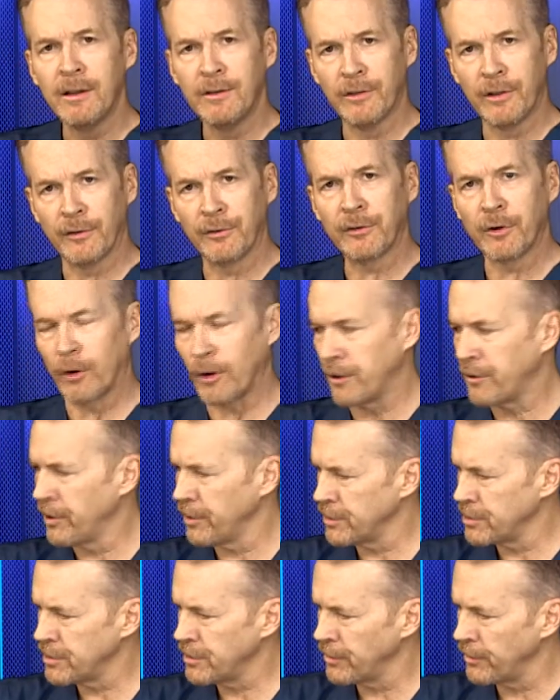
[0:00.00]
the scar
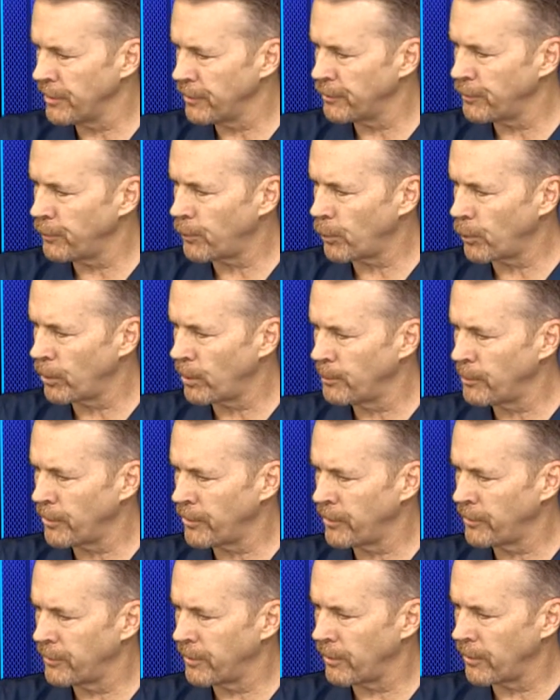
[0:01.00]
tissue that's formed
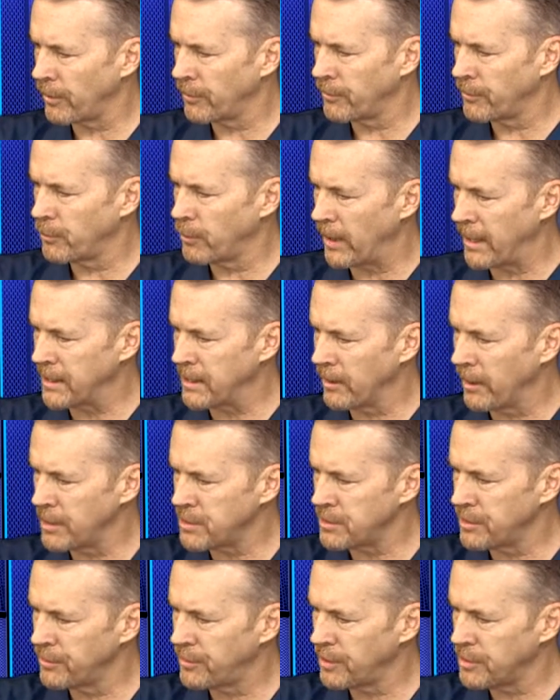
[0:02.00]
or
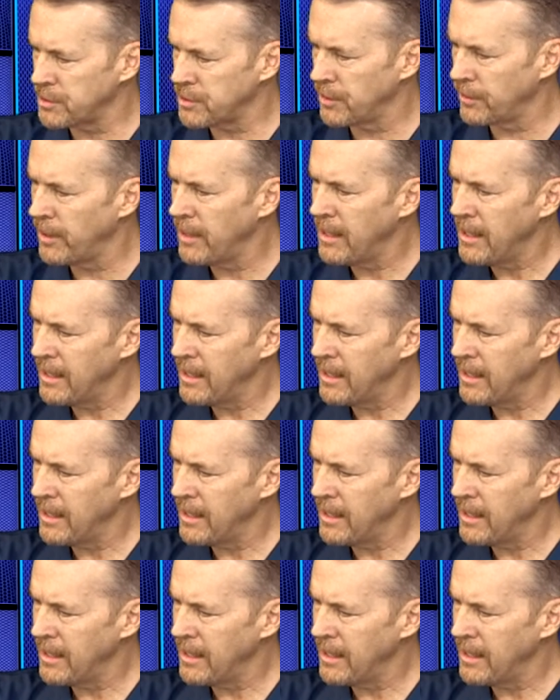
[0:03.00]
granulation tissue,